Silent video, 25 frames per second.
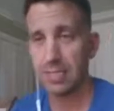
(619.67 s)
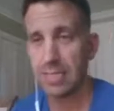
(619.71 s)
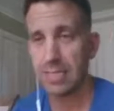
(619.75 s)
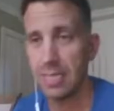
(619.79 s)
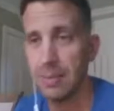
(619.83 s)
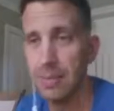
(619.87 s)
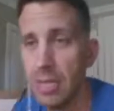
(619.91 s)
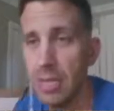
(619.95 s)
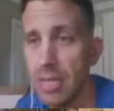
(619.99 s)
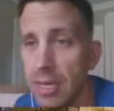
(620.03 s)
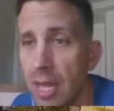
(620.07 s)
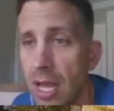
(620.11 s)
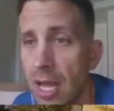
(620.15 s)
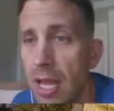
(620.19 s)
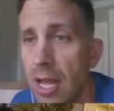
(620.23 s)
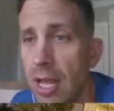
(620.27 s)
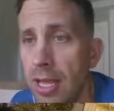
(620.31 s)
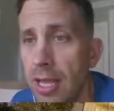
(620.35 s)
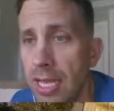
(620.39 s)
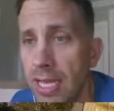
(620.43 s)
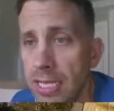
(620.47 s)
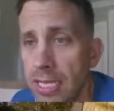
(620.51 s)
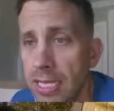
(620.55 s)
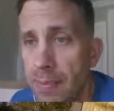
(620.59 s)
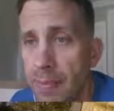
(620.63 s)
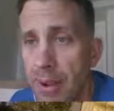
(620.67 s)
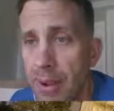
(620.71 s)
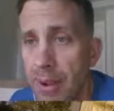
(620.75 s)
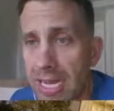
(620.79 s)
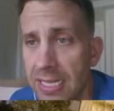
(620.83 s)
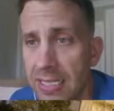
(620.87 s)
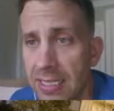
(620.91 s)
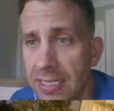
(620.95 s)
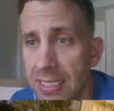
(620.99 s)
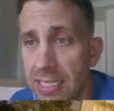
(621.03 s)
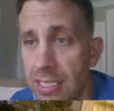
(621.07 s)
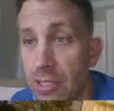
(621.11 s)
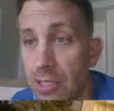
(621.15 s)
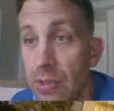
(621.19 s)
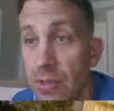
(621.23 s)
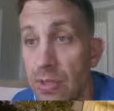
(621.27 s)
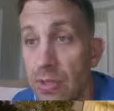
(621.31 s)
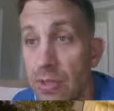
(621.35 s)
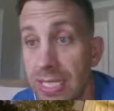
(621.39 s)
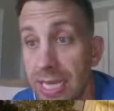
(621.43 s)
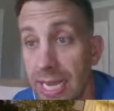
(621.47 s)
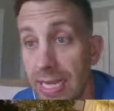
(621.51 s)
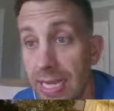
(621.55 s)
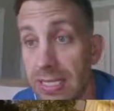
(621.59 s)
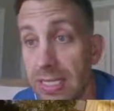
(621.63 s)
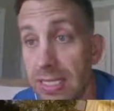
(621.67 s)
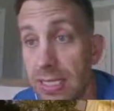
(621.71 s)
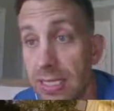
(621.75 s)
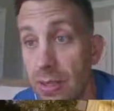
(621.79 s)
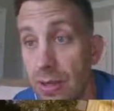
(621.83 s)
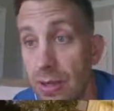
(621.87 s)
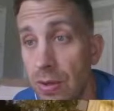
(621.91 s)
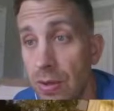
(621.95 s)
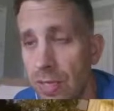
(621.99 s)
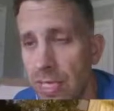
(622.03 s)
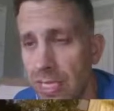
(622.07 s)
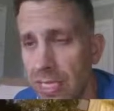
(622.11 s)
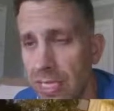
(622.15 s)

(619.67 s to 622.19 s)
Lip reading: cement. In the past, they used sandstone,